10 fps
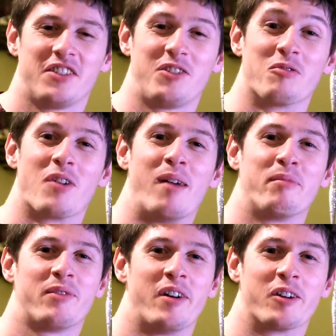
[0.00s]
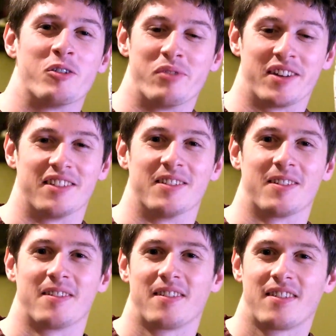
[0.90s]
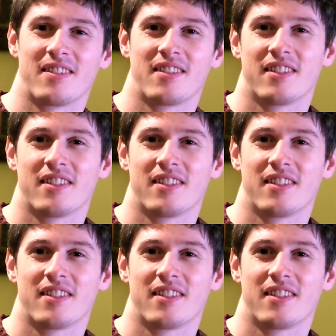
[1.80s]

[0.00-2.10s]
to write spherical